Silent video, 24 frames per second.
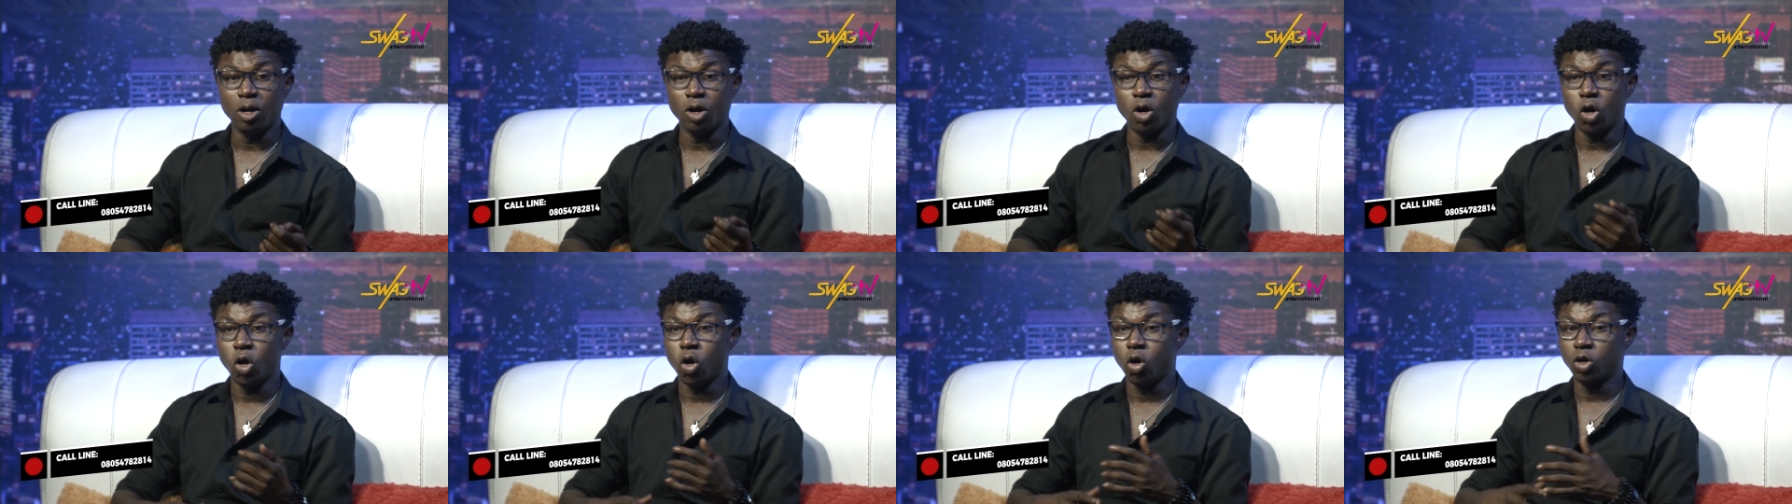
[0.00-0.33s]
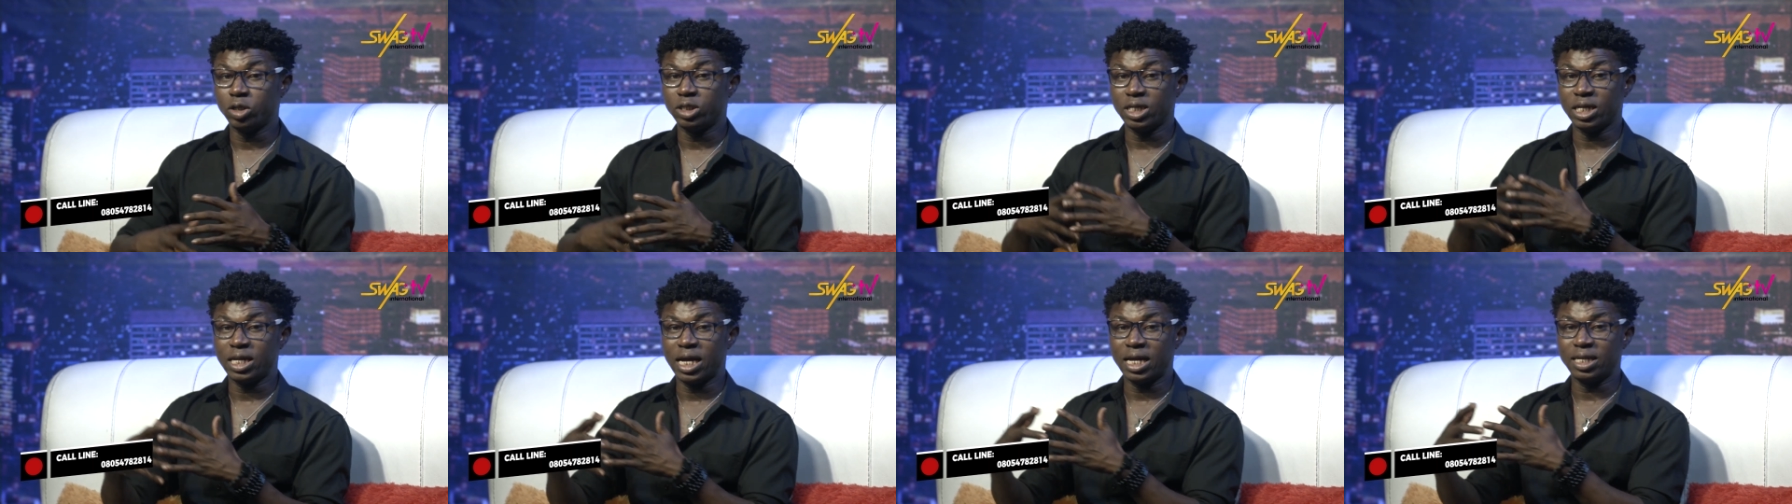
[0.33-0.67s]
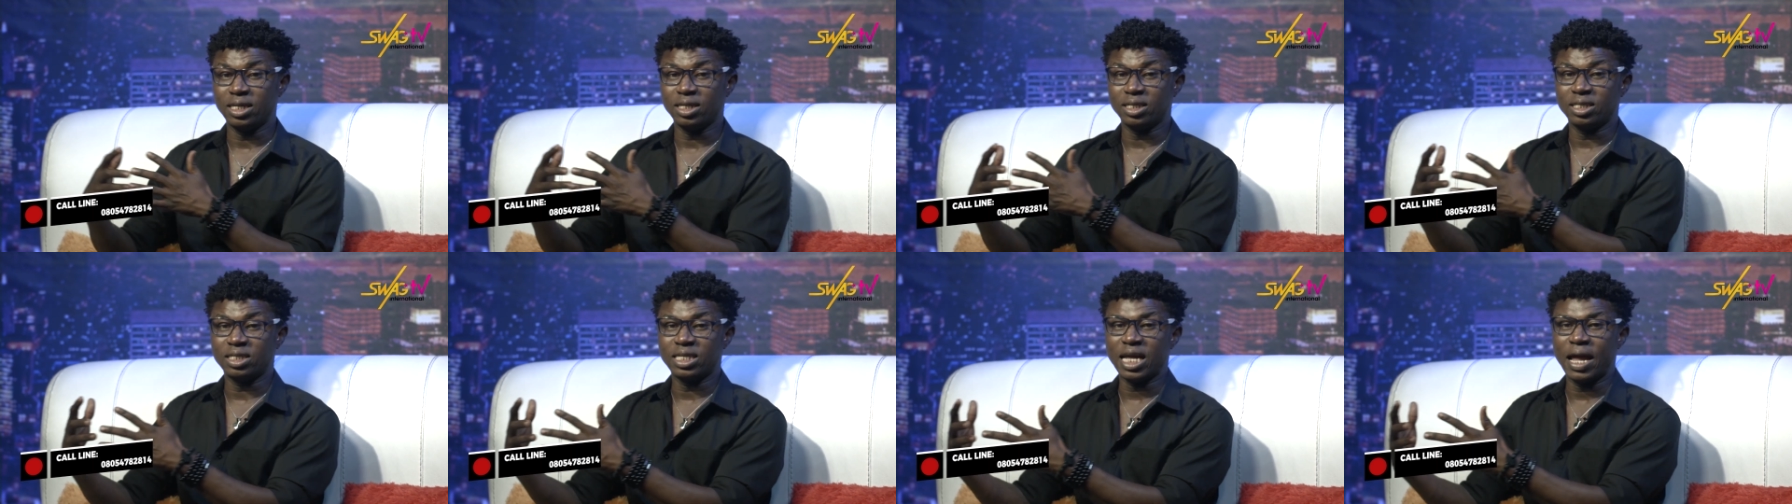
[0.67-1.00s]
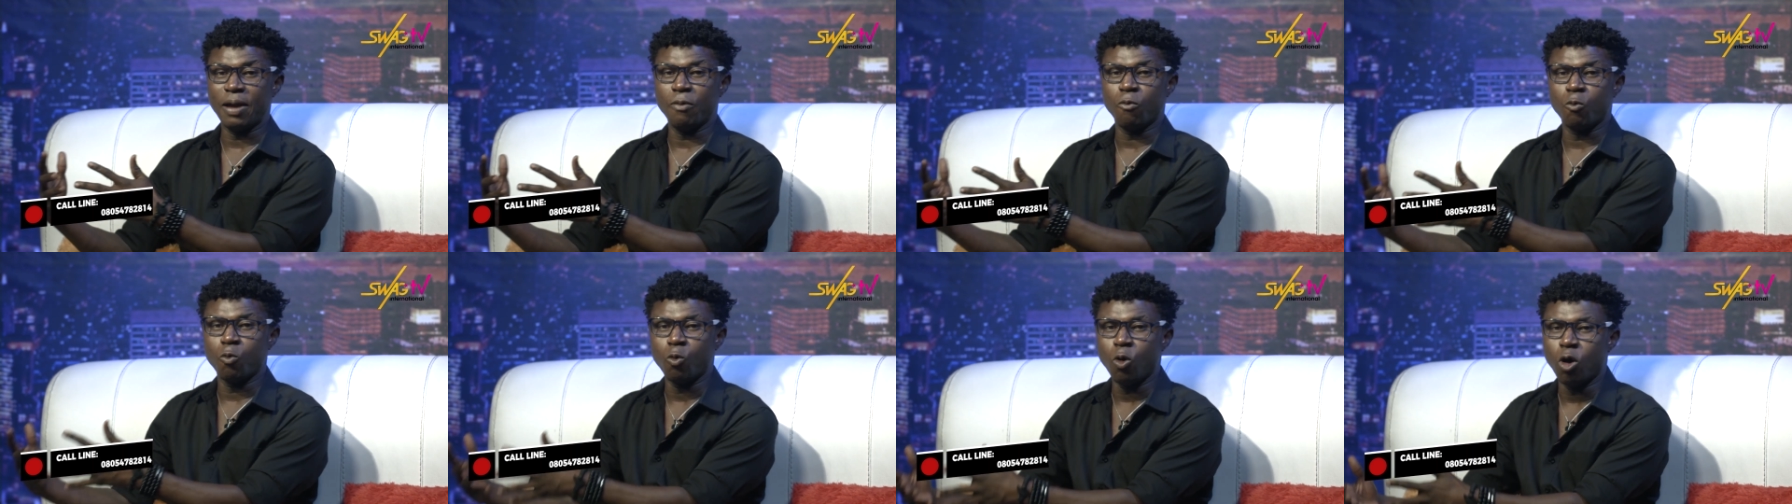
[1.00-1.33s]
or is that at the
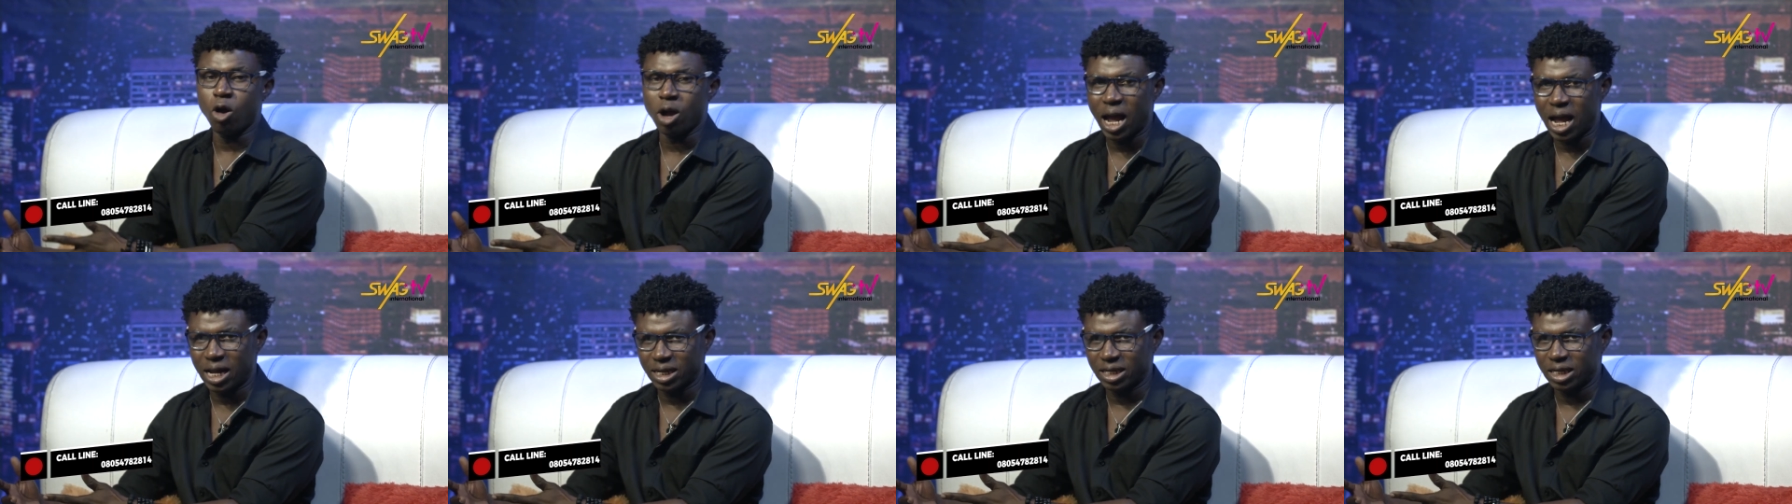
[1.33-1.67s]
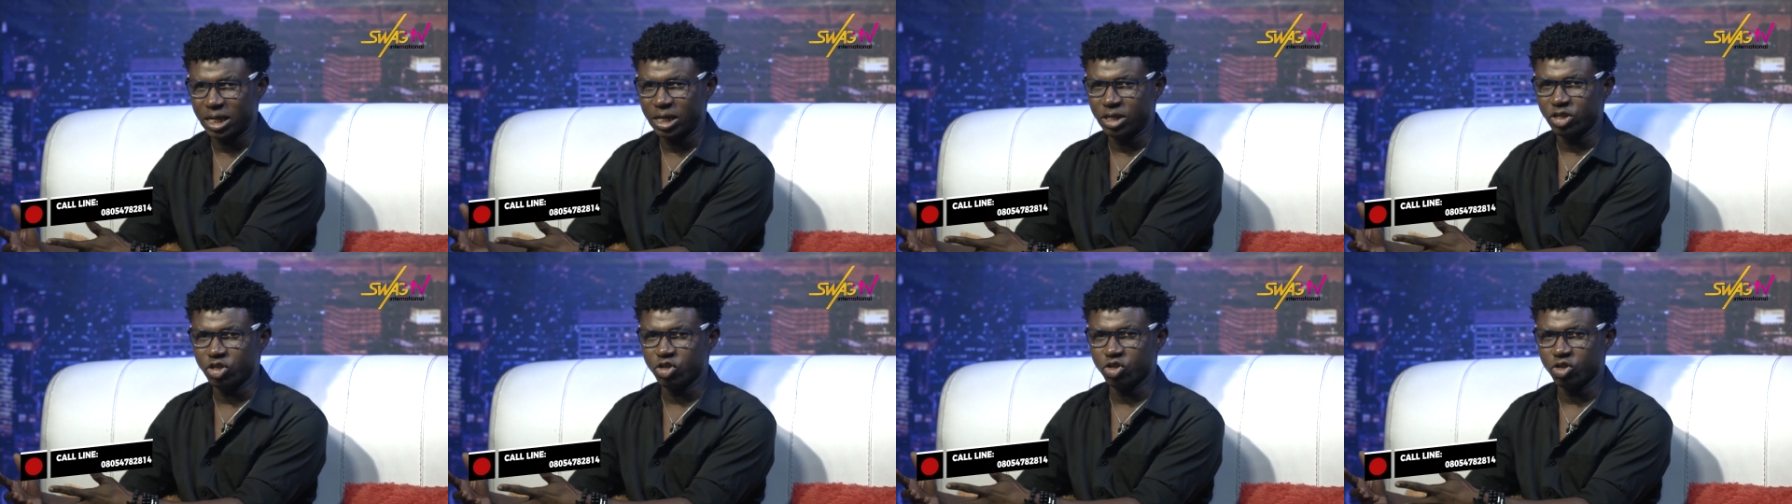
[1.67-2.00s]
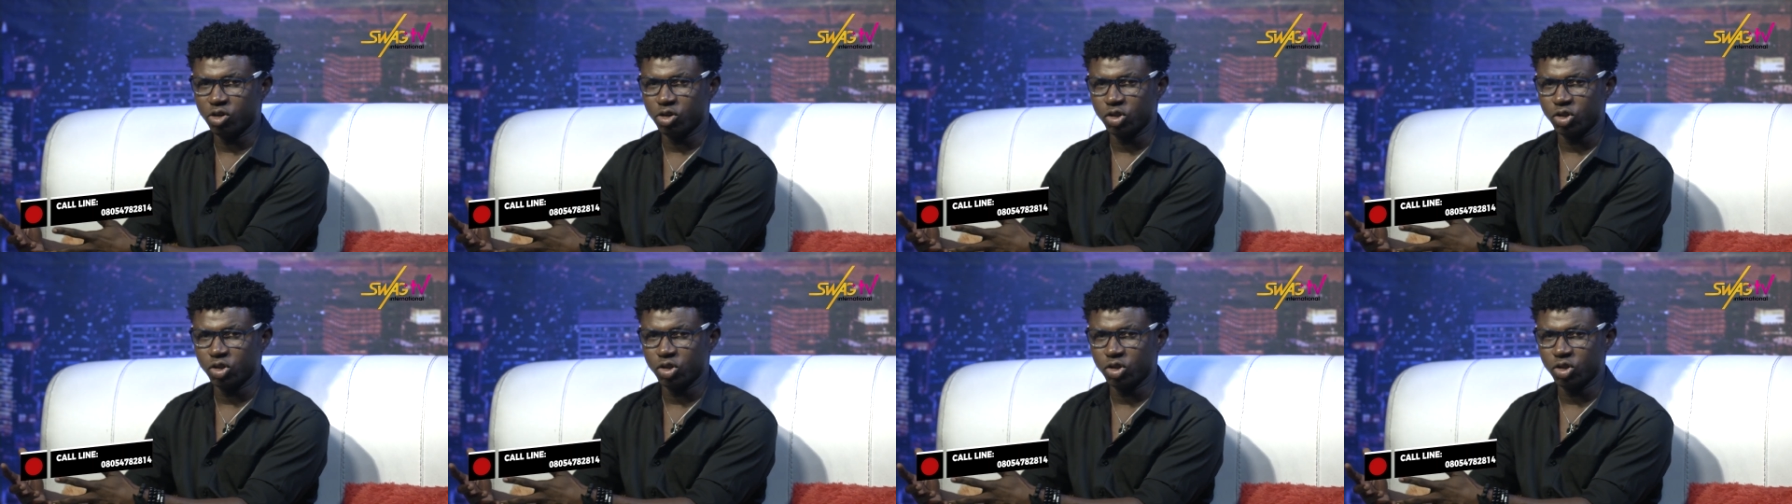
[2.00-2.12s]
time work against